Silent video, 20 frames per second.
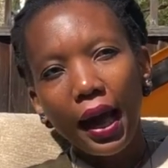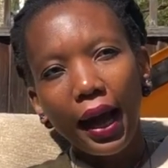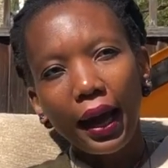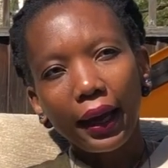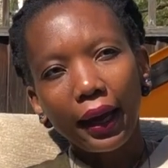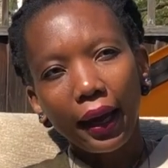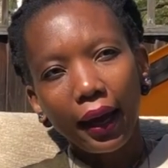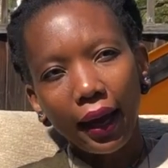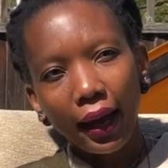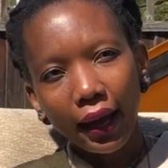
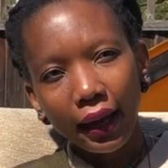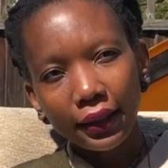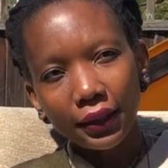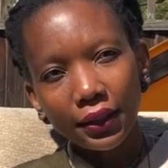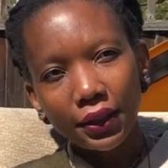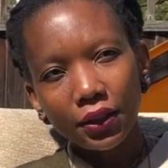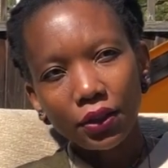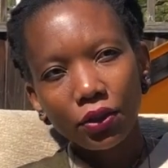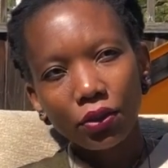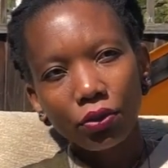I had
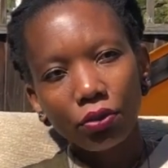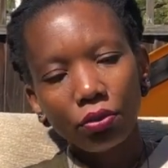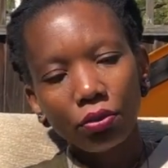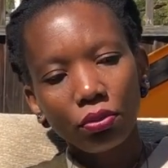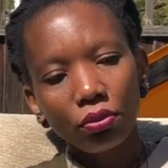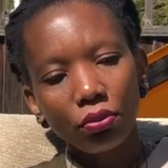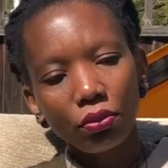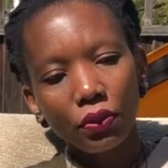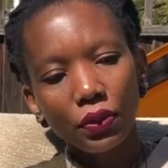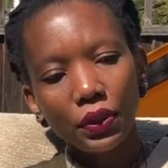to
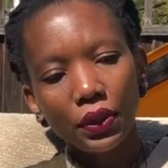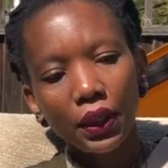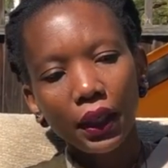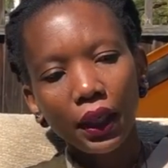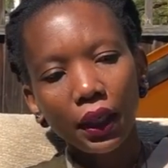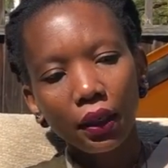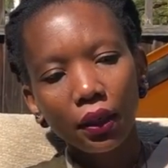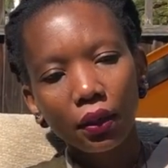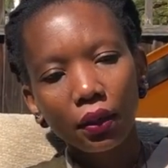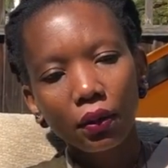
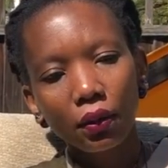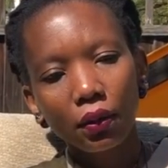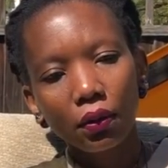take